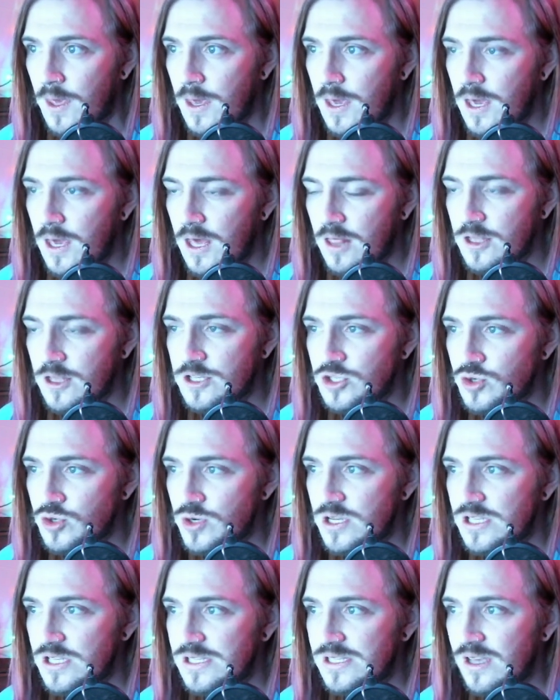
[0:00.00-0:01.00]
In the
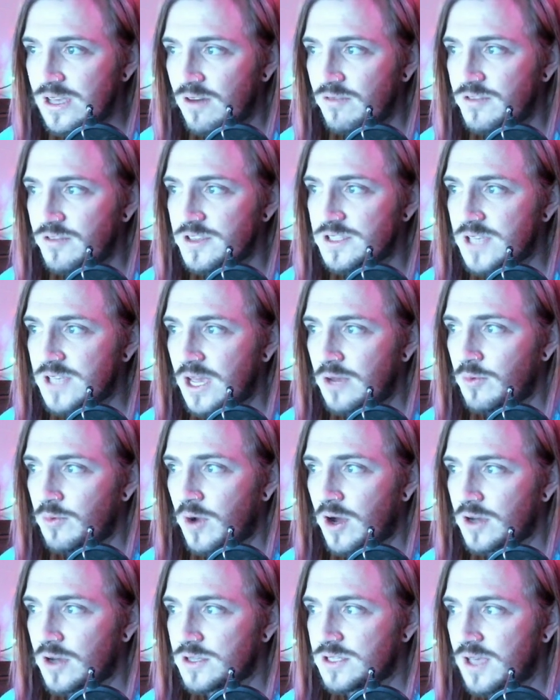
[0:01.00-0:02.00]
street itself, the
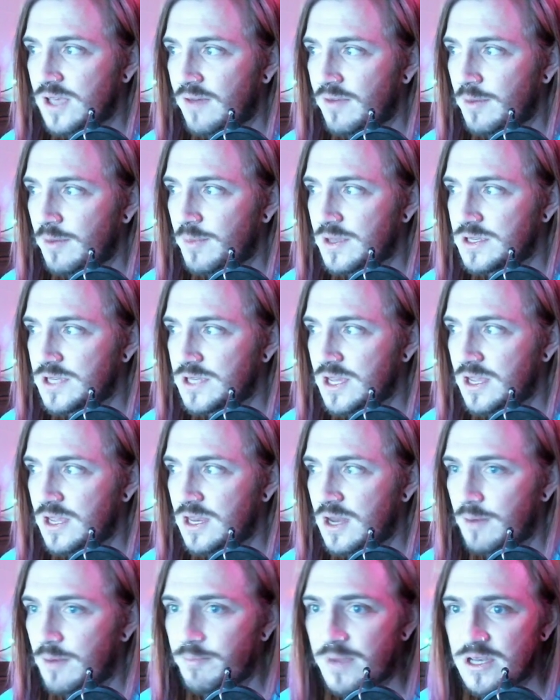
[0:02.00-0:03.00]
sidewalks having been
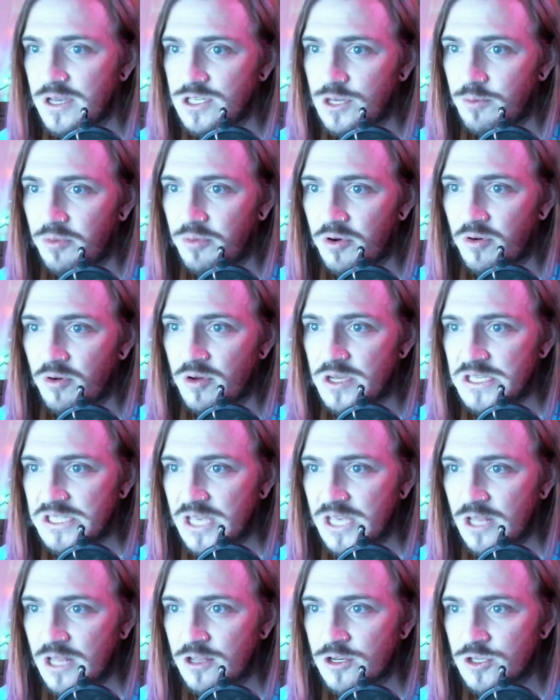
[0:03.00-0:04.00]
taken up by temporary
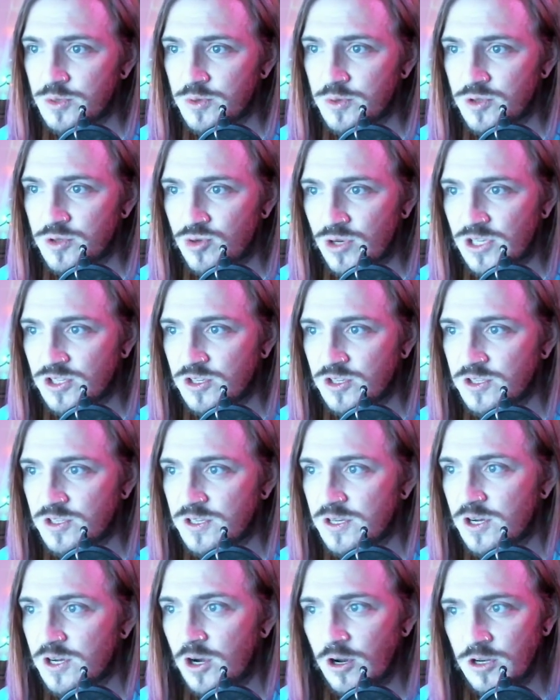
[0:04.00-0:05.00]
sellers with trestles
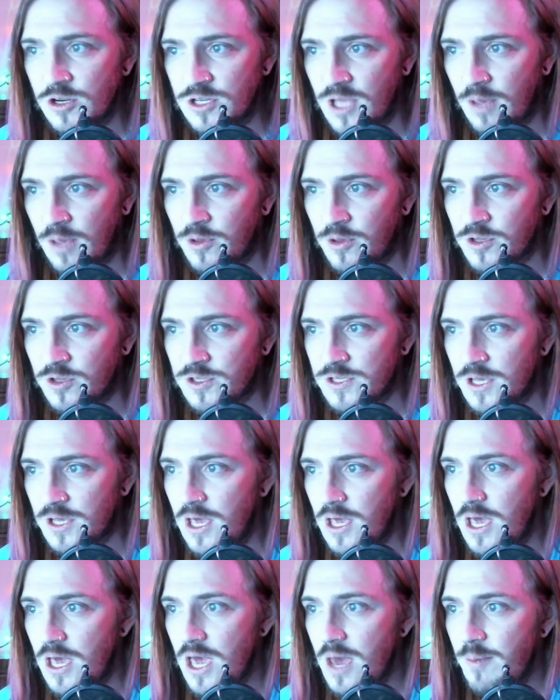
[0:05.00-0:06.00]
and card tables,
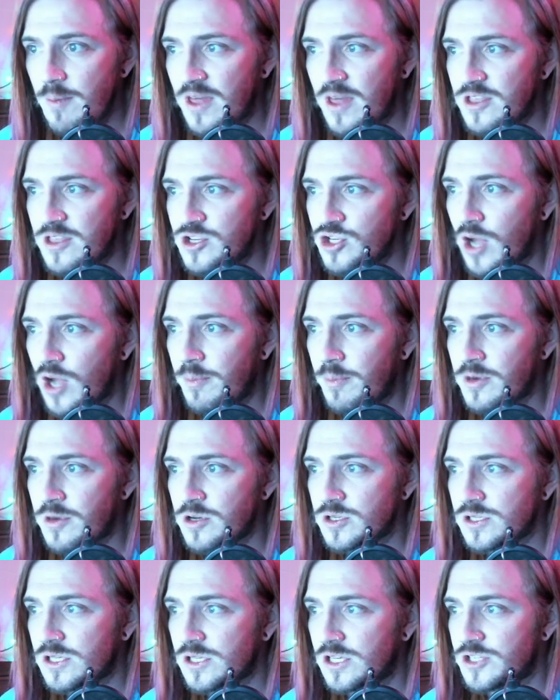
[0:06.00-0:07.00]
by the
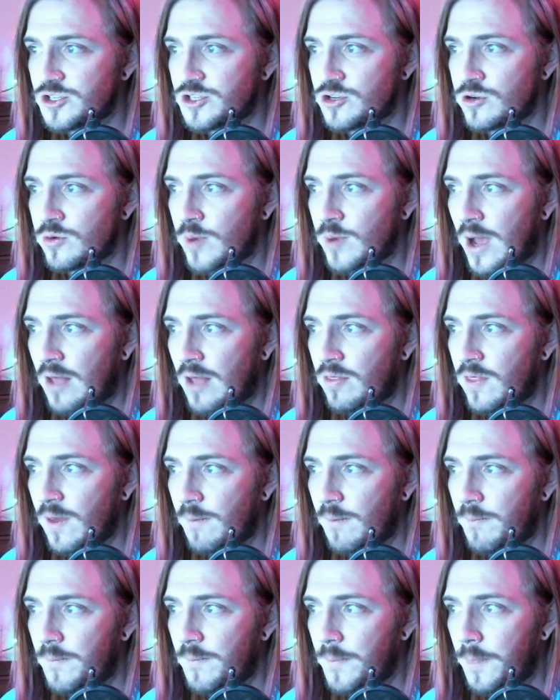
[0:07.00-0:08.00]
shoppers clustered around
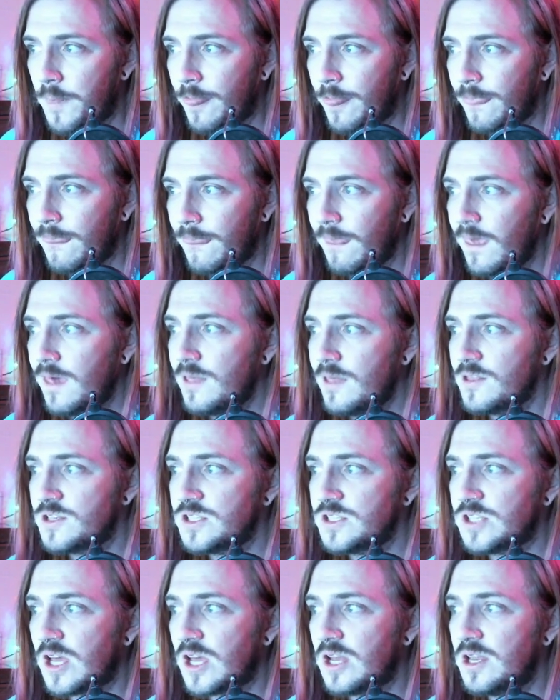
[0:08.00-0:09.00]
them. The
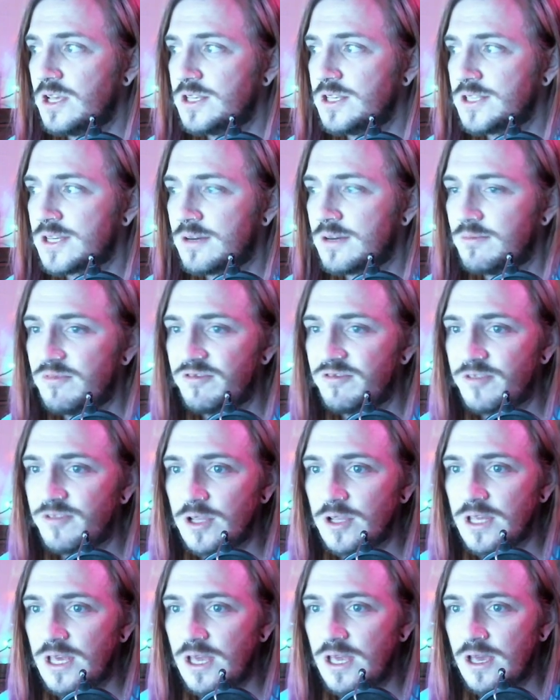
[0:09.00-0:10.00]
sun has come
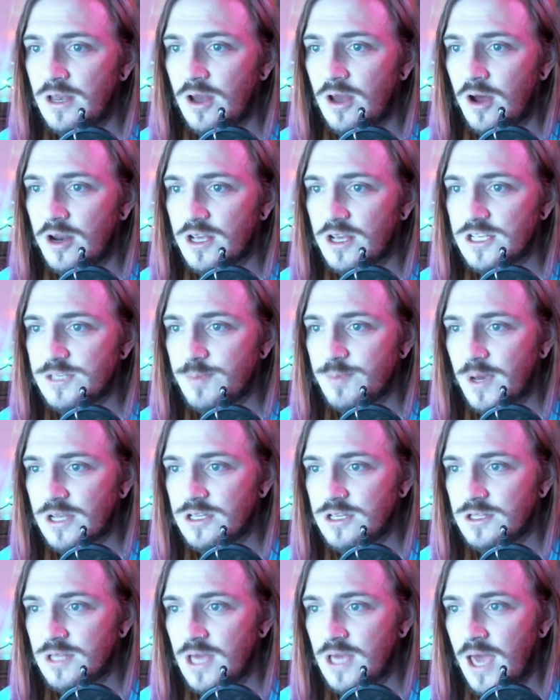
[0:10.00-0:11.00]
fully and
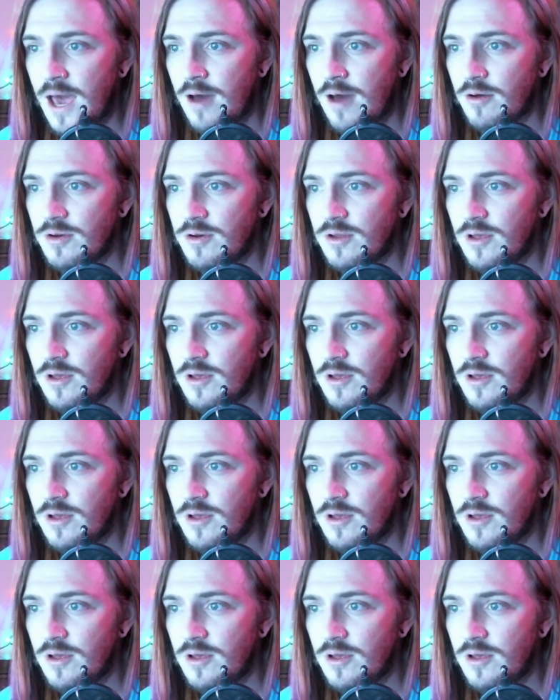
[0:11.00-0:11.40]
unexpectedly out,